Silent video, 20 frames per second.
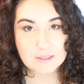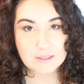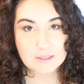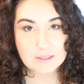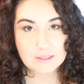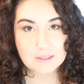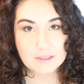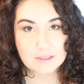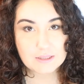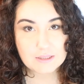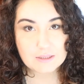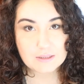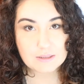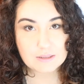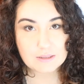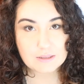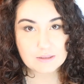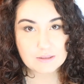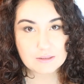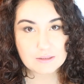
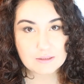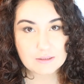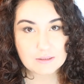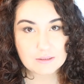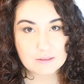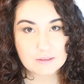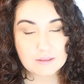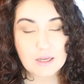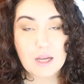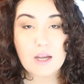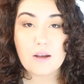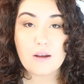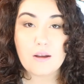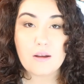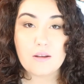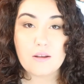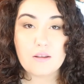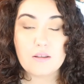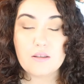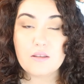
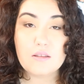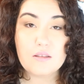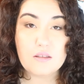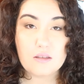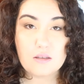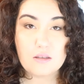(silence)